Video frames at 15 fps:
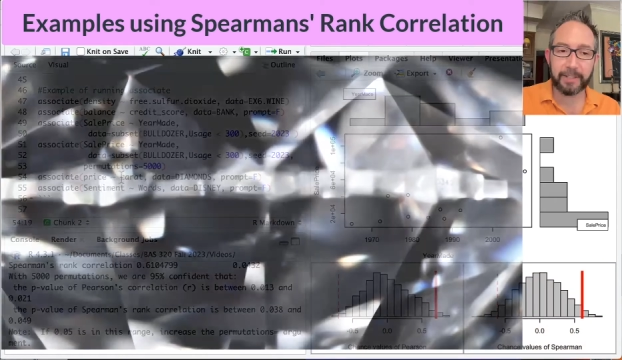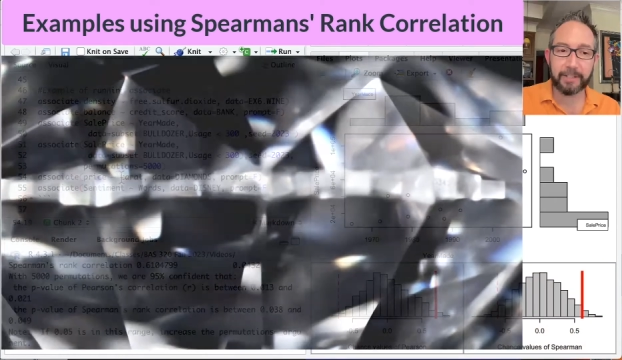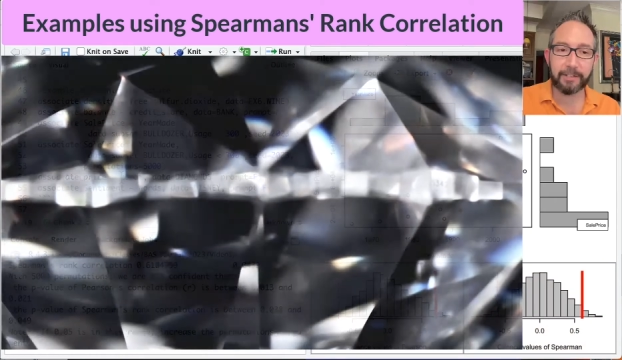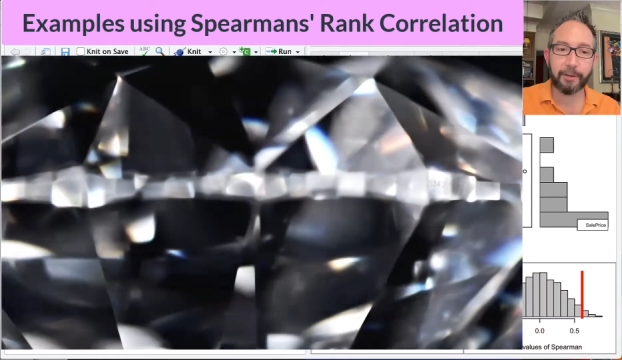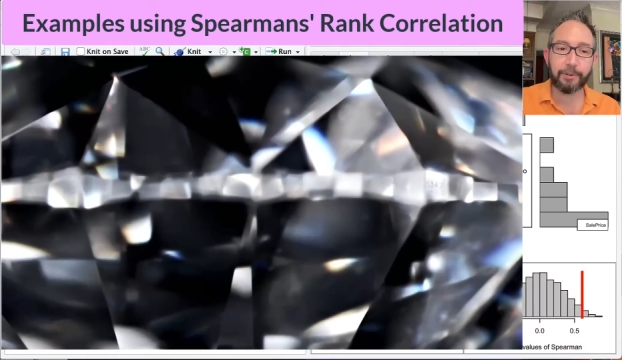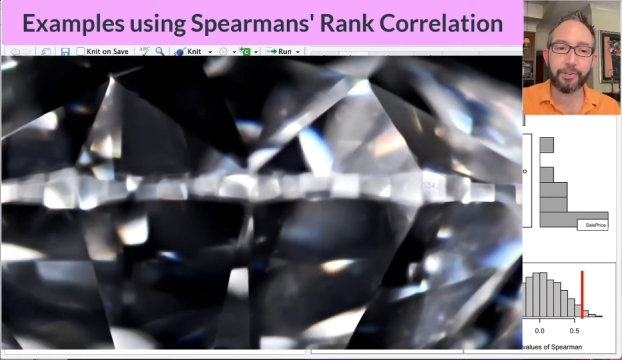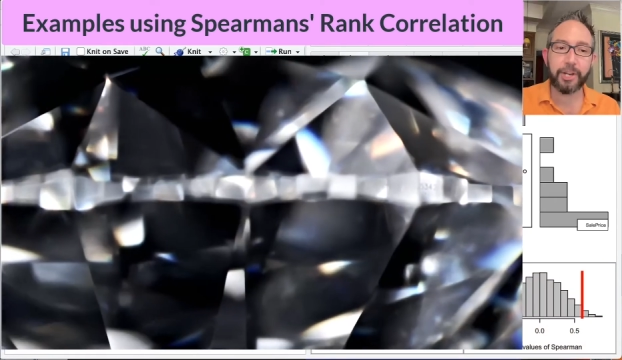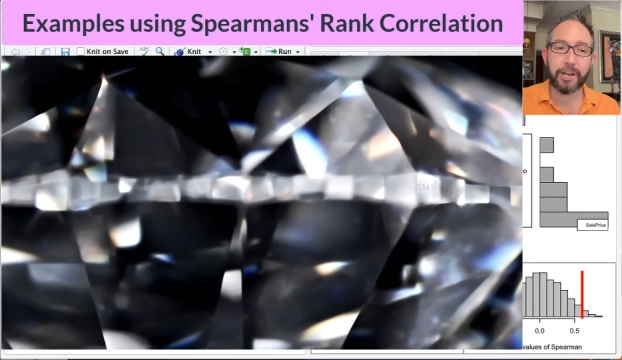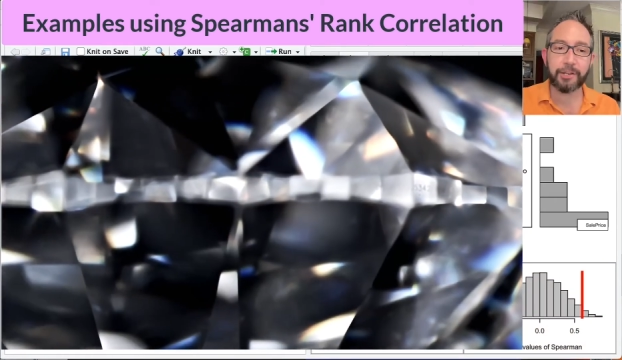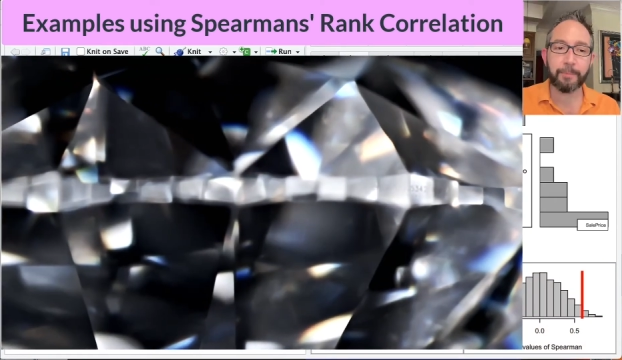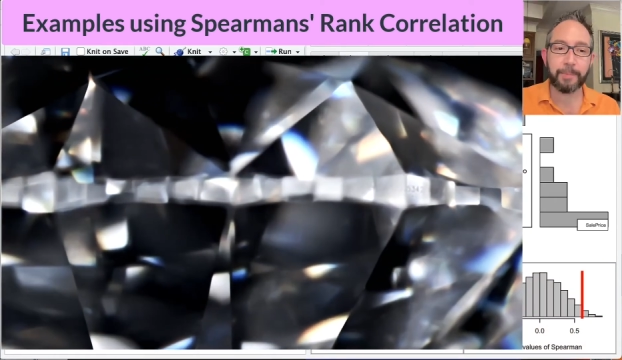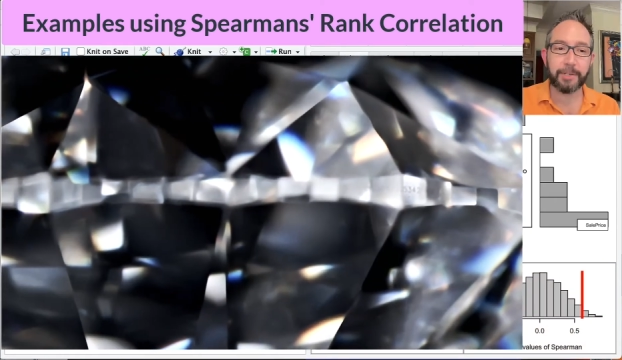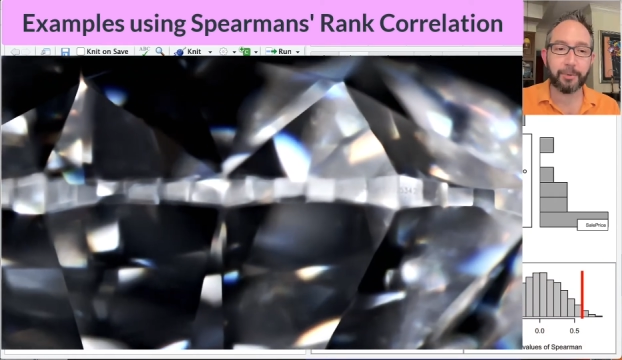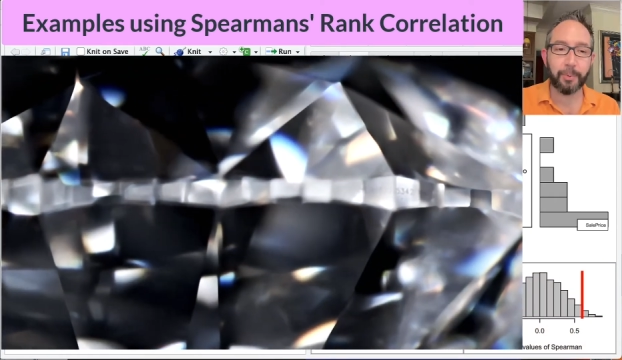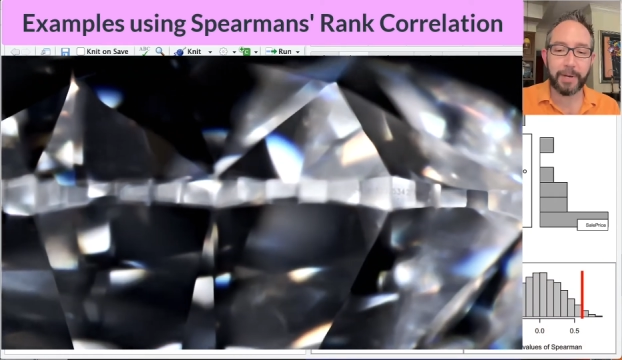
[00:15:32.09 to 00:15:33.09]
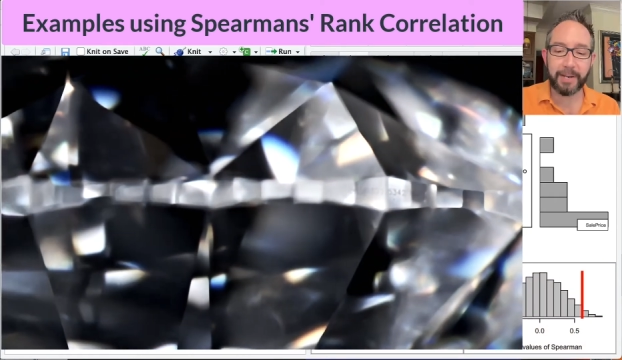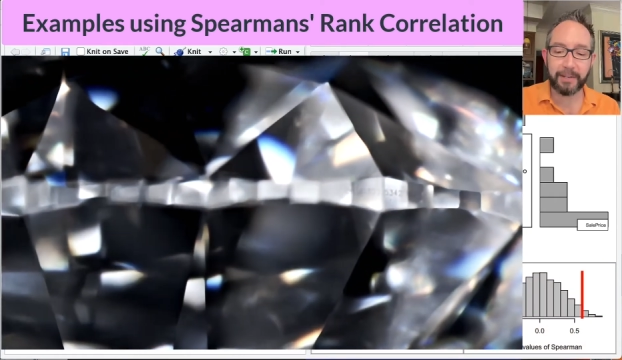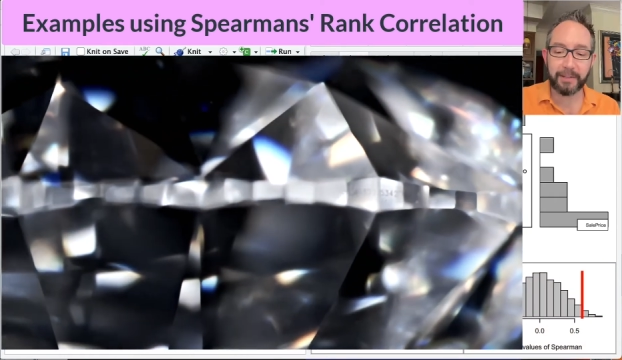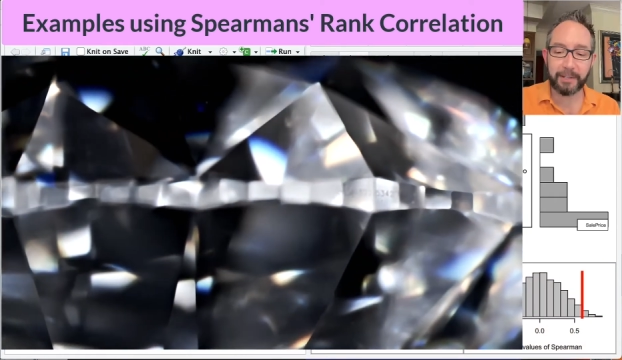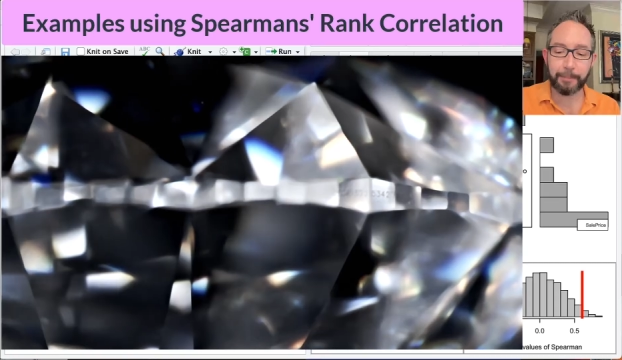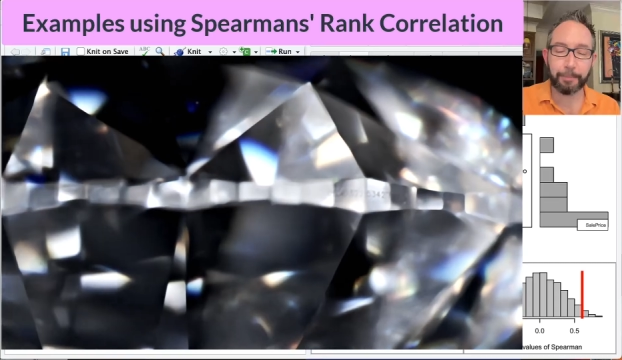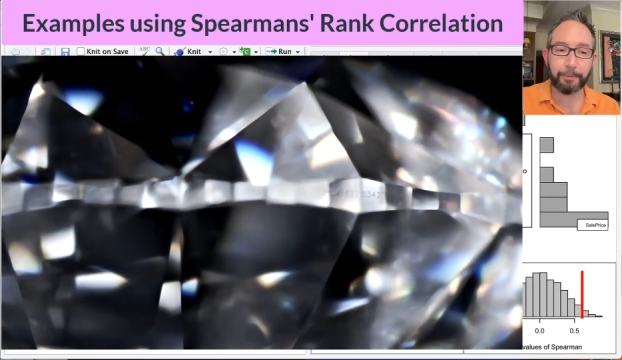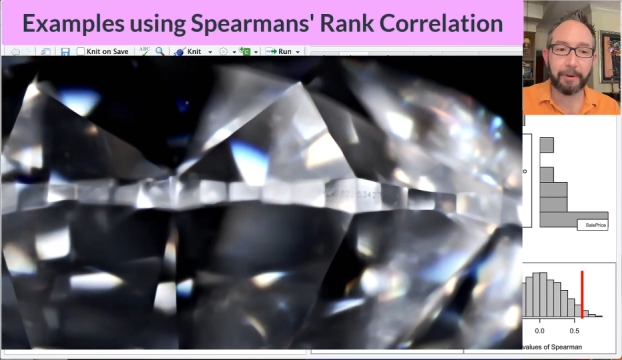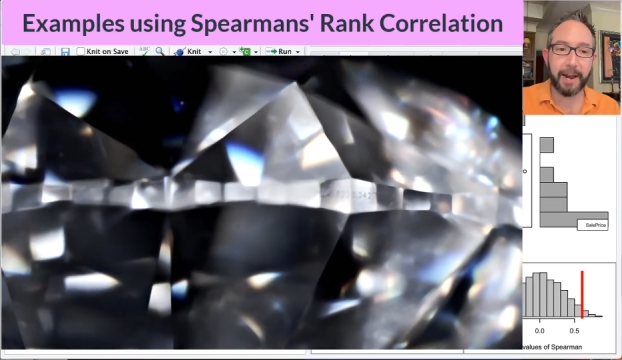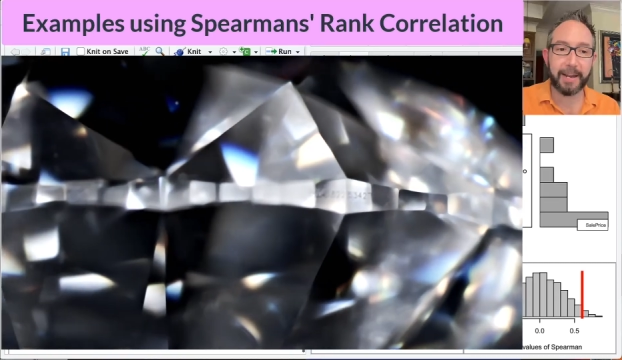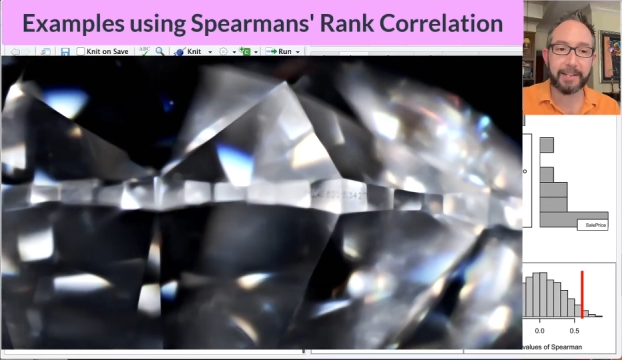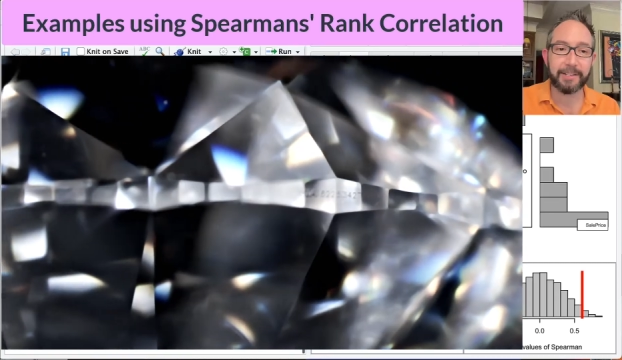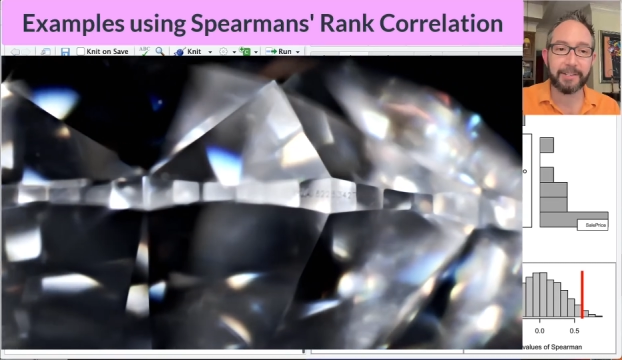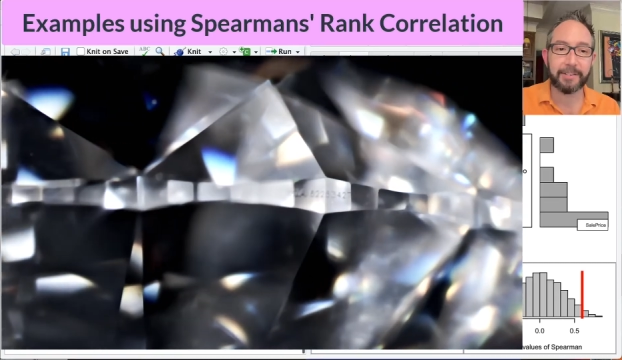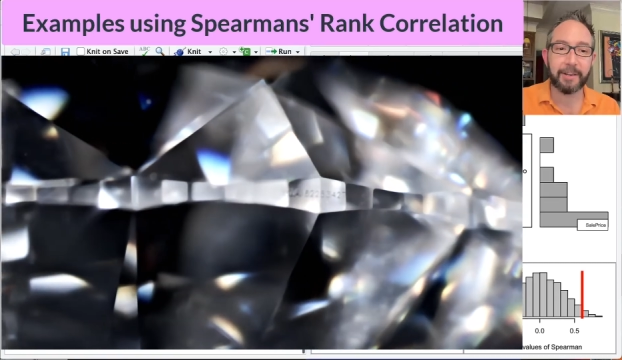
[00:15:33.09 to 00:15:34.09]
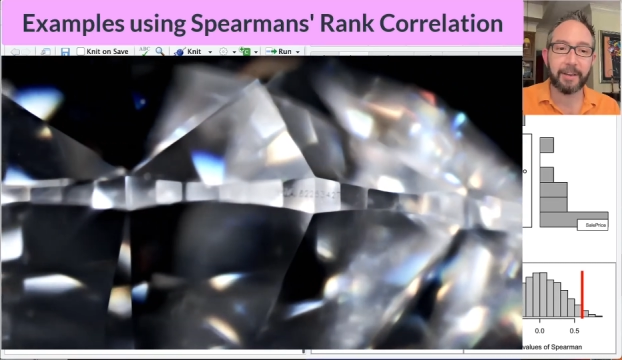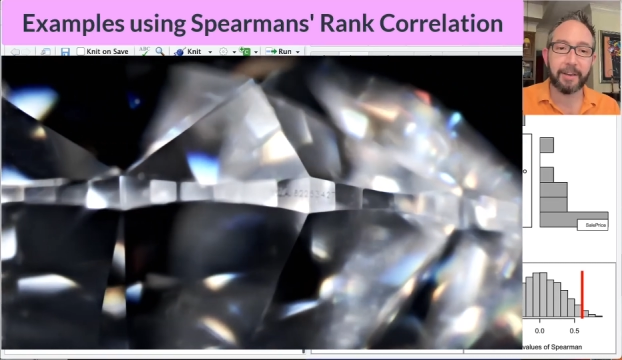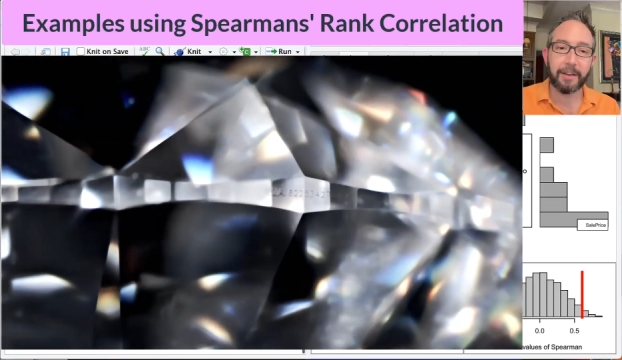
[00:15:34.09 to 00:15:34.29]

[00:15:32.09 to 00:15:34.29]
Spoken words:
association between the price